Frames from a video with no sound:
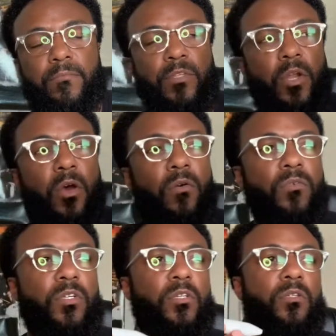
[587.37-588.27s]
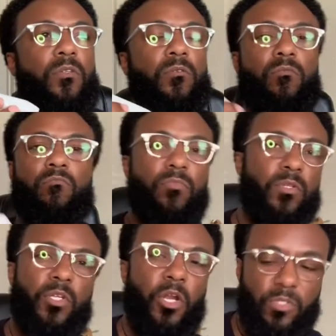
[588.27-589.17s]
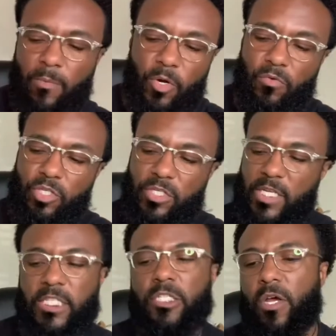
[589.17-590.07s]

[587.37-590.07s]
you know, someone who just says,